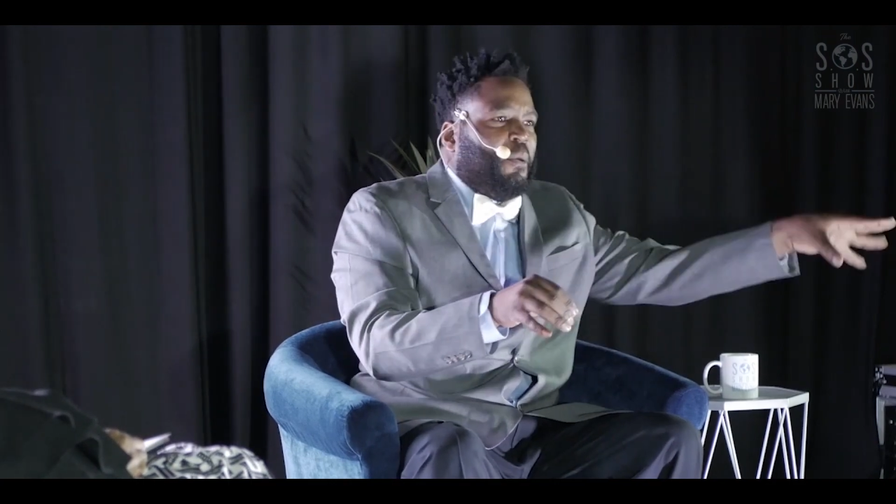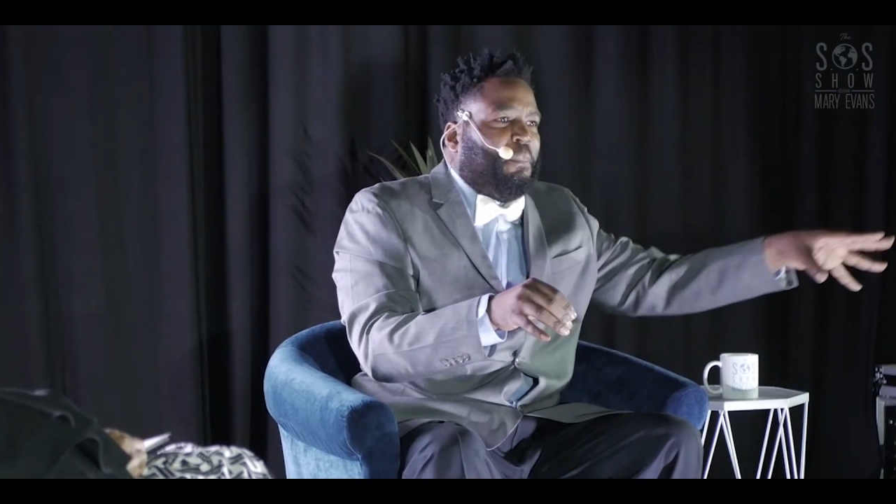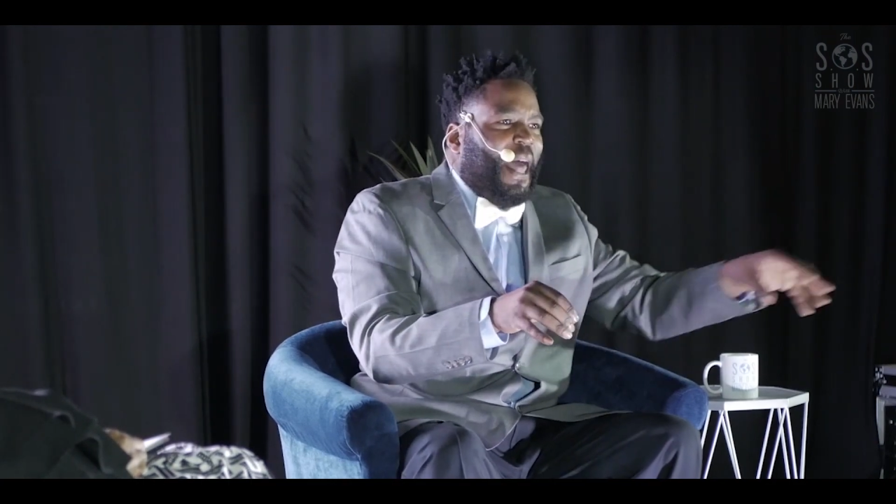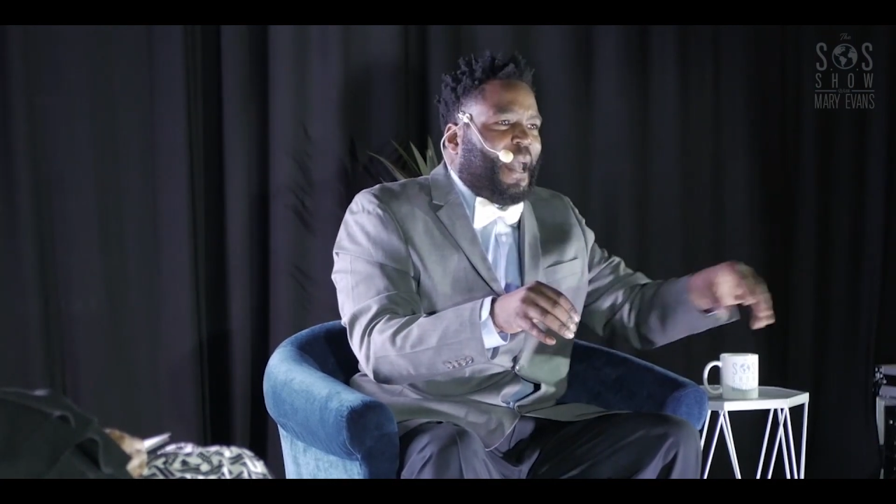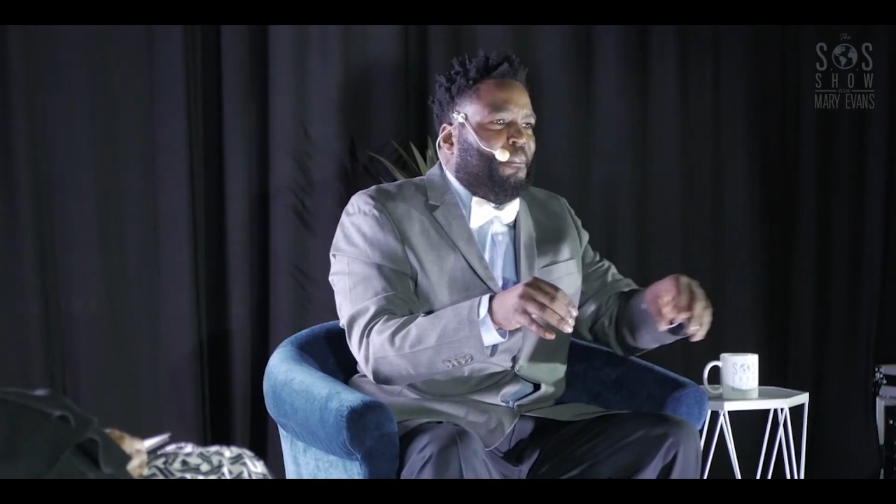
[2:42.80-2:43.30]

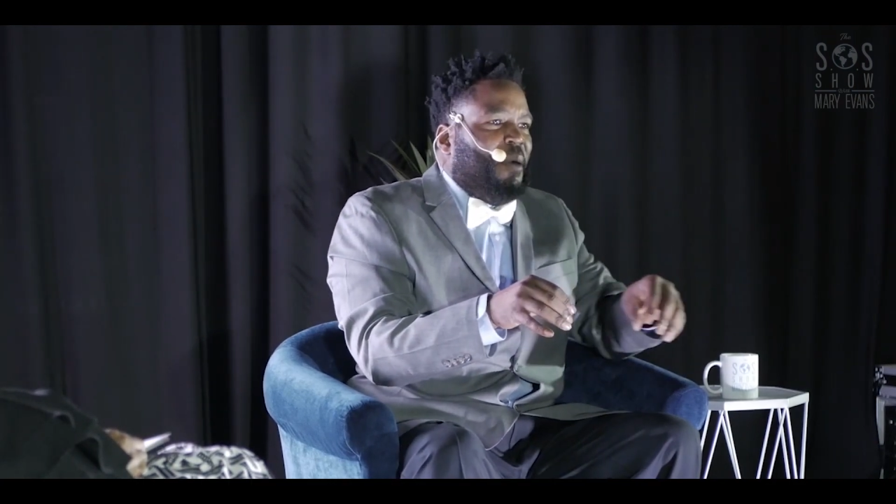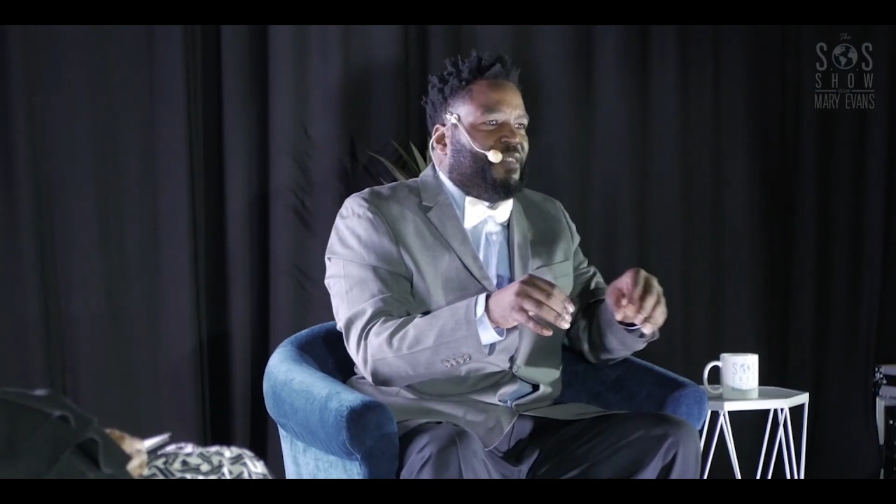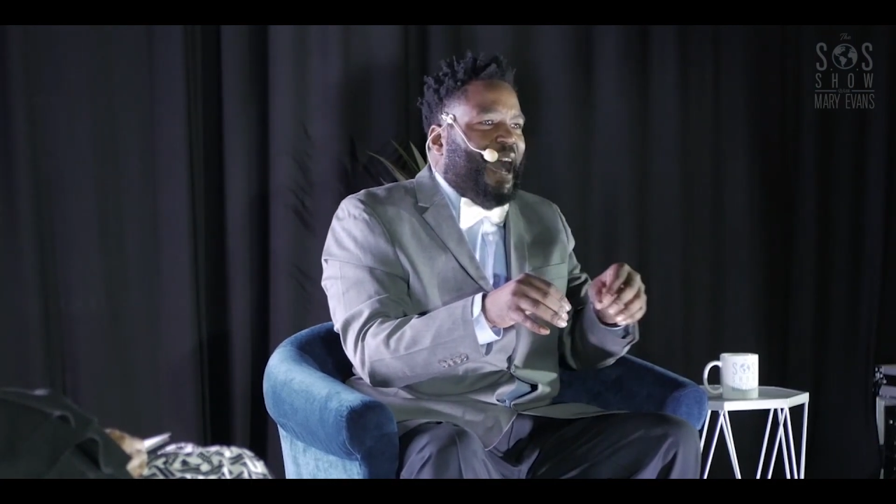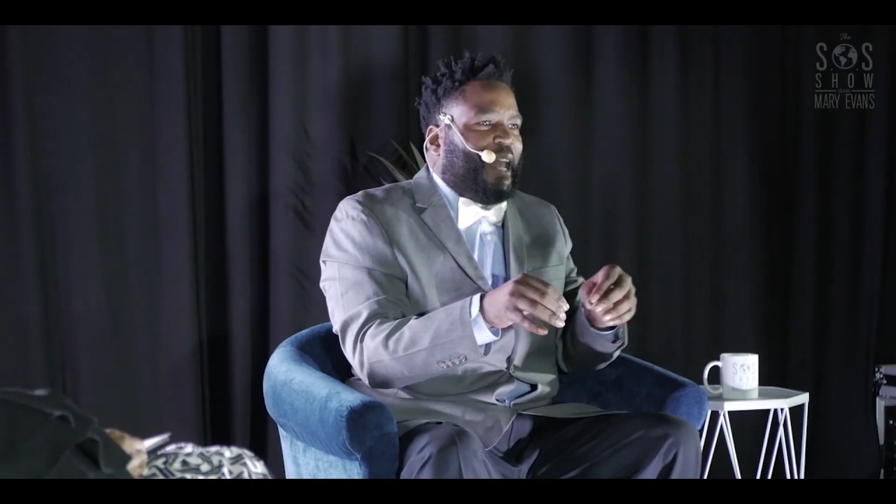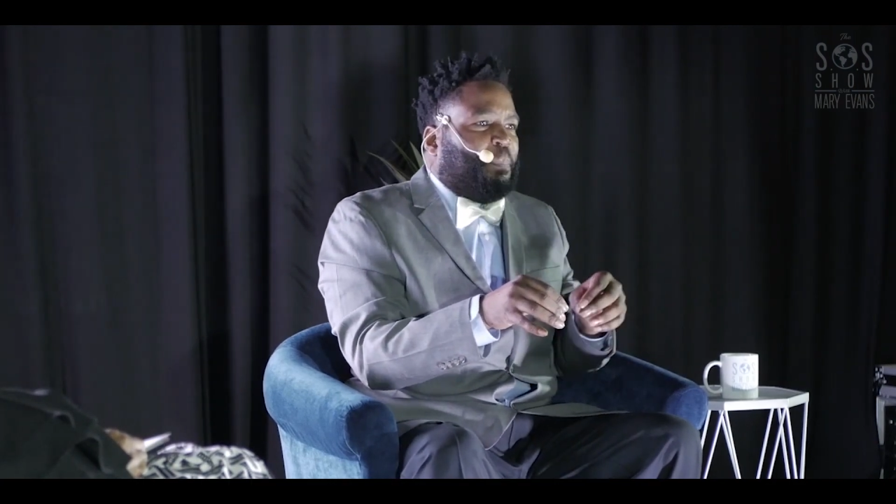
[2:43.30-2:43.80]
black
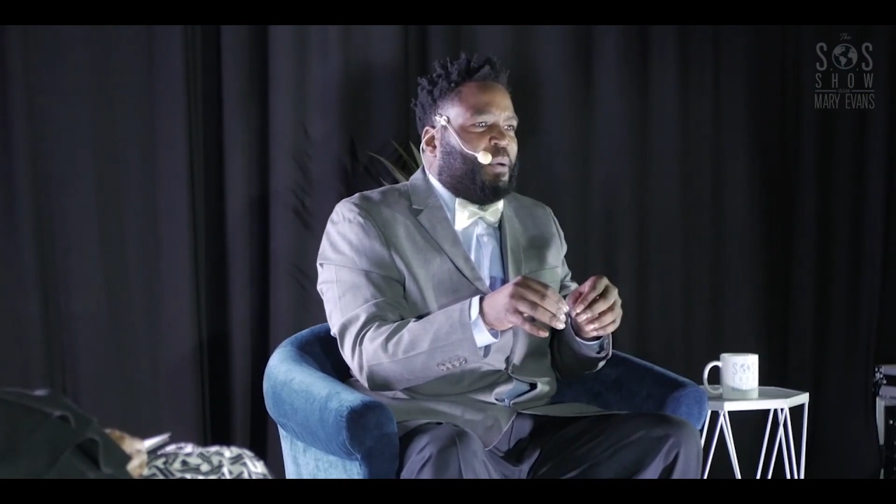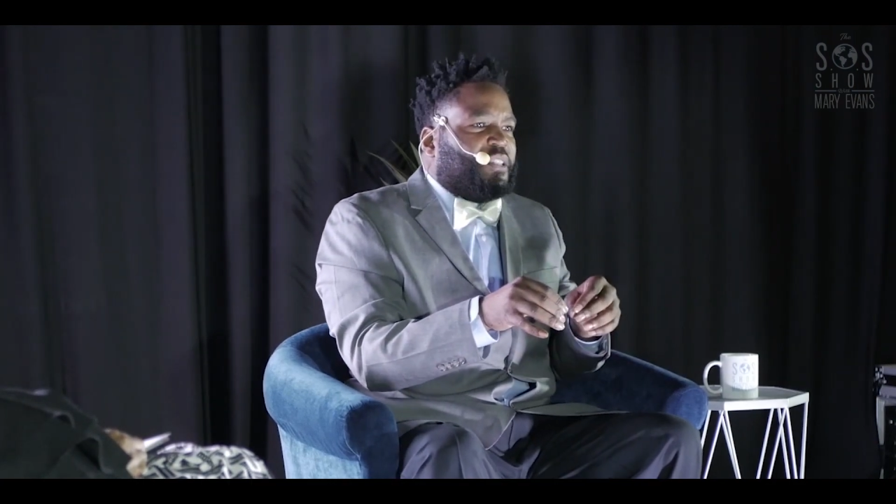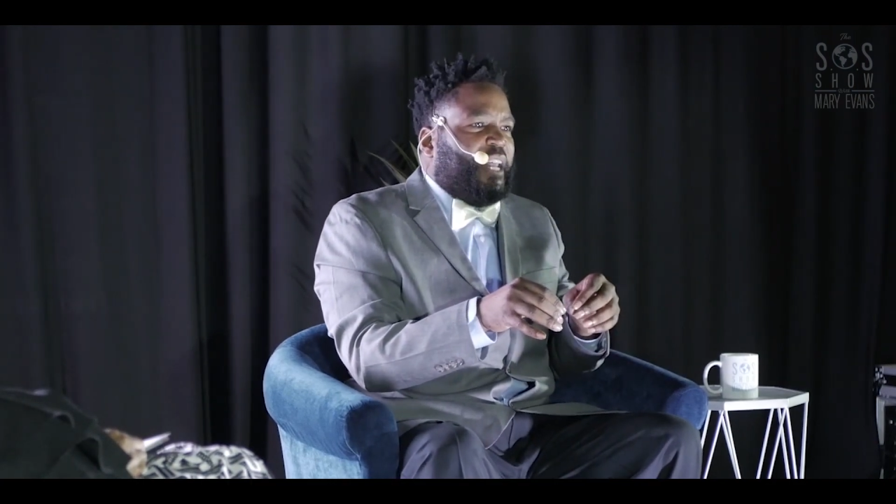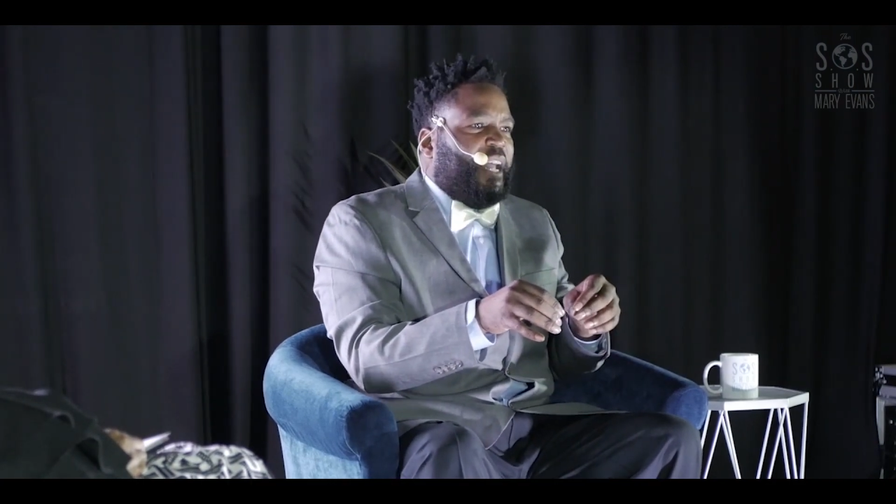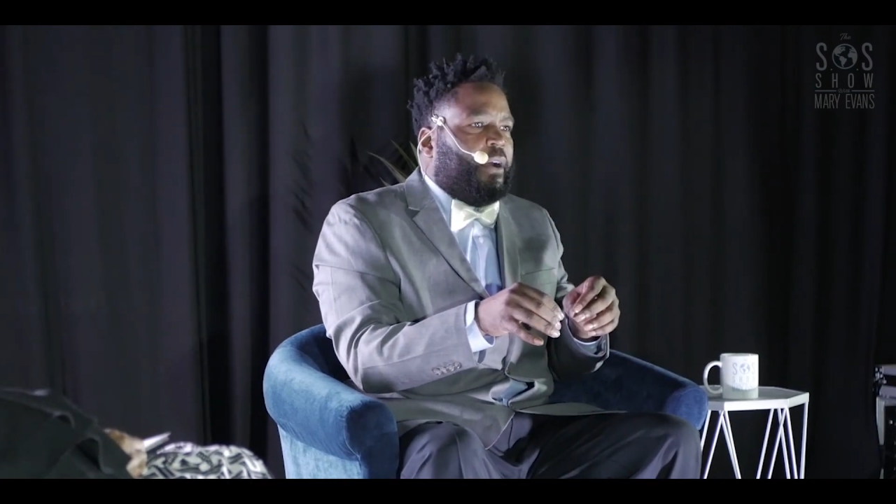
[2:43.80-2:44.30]
mother out of
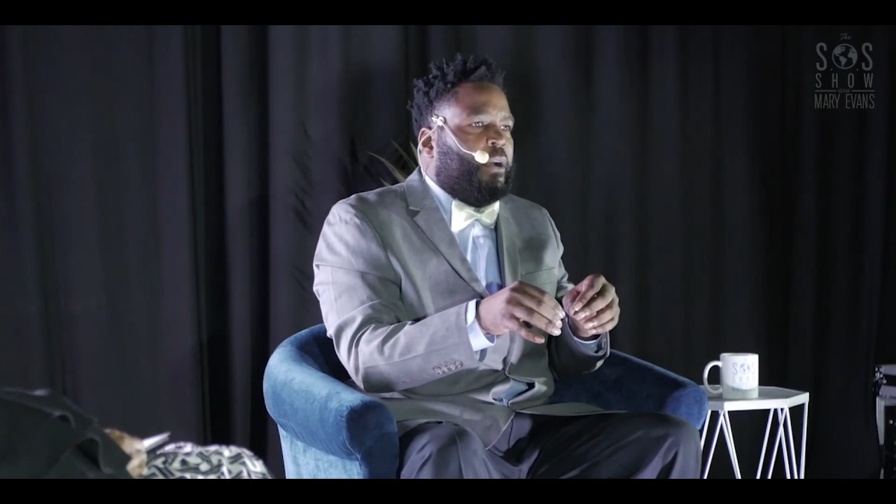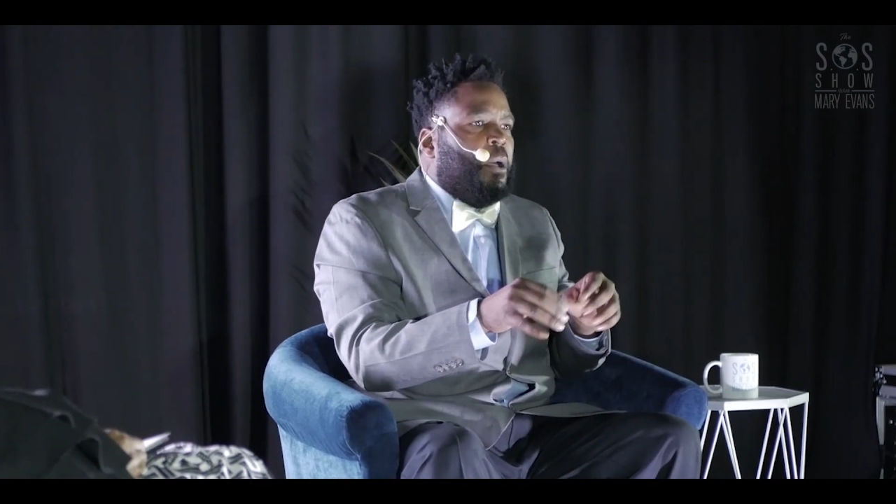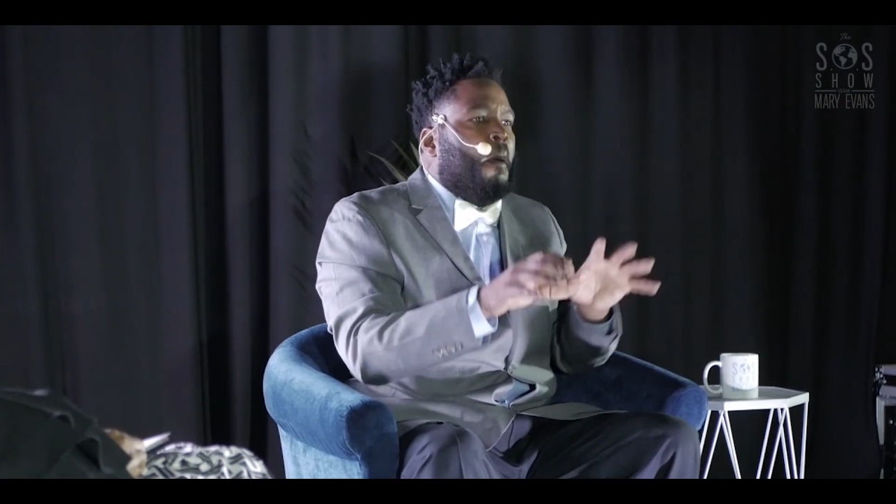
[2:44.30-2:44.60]
prison here,